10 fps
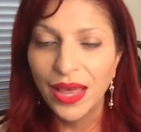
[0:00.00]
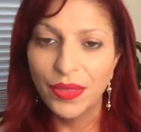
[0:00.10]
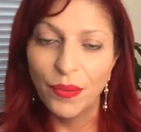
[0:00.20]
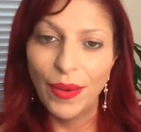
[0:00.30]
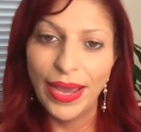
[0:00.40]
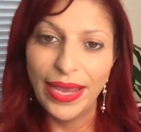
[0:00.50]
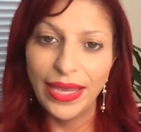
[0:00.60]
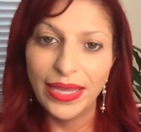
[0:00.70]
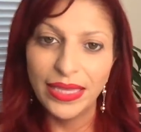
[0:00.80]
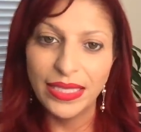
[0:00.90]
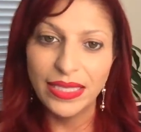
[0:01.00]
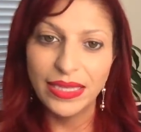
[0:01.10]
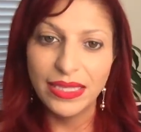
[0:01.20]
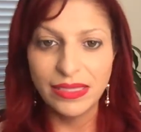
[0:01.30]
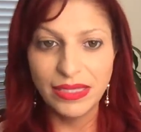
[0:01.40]
the way
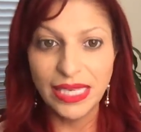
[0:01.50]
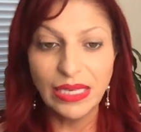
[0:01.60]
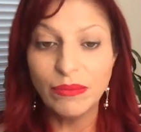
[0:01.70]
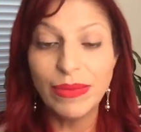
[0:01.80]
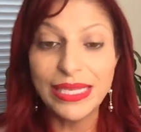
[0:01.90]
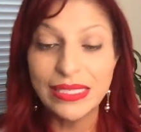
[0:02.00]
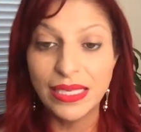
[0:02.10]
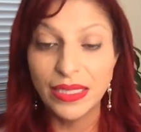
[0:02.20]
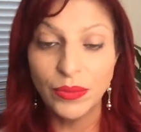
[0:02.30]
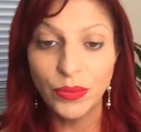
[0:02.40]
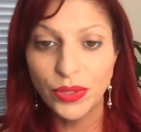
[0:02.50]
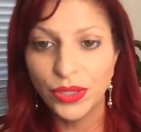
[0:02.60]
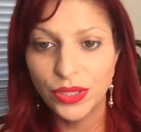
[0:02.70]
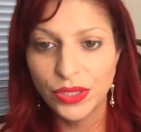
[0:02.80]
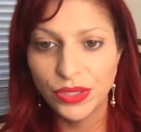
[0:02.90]
the skin basically
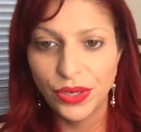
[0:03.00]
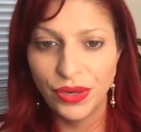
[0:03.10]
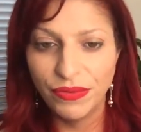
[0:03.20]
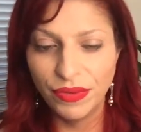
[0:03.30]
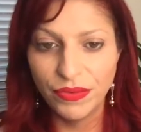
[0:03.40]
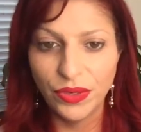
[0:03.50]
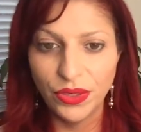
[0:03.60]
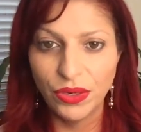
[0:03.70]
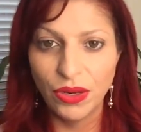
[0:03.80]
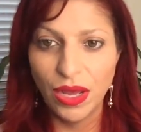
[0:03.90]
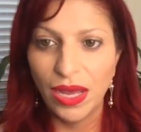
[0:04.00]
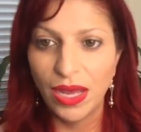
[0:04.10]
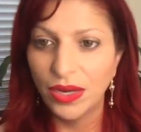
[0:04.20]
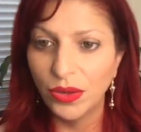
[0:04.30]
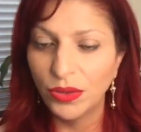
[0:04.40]
works. So if you've got
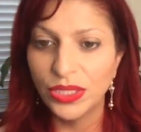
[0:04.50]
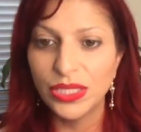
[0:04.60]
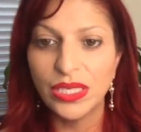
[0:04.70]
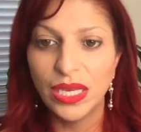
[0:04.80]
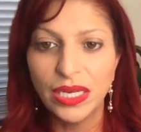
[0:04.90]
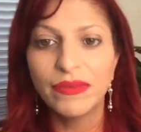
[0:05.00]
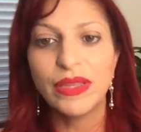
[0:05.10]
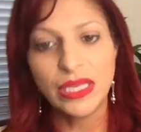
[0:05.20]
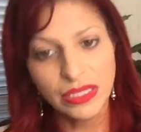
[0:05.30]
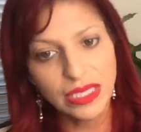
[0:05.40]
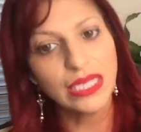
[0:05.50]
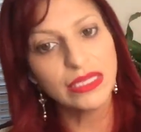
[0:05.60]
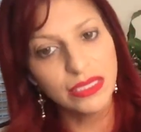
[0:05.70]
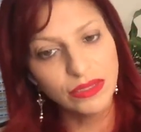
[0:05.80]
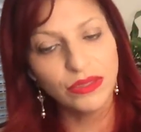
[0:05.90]
an older skin, everything starts
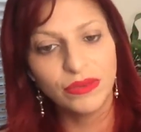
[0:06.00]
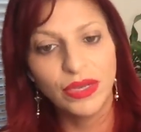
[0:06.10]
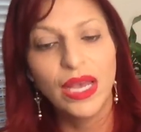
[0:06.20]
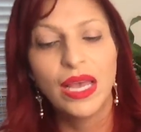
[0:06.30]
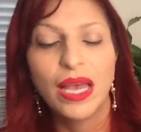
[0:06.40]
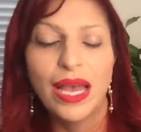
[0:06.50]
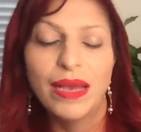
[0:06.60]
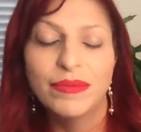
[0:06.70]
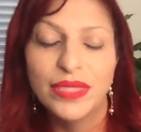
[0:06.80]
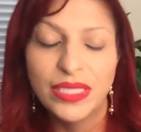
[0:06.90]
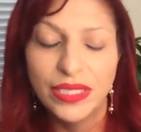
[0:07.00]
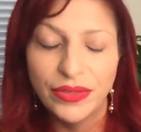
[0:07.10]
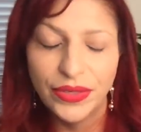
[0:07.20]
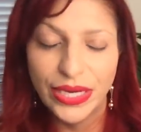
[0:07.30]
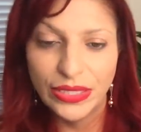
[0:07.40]
to sort of
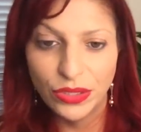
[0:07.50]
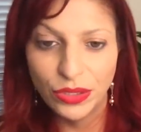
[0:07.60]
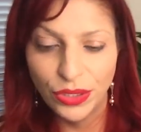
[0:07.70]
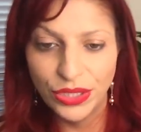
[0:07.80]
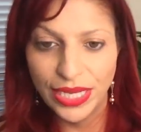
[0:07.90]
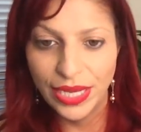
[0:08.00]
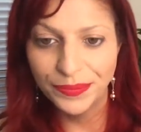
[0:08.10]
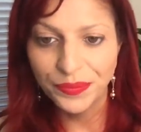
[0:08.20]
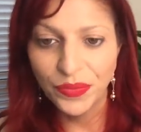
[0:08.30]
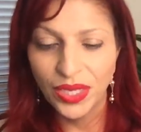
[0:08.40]
deteriorate and slow down.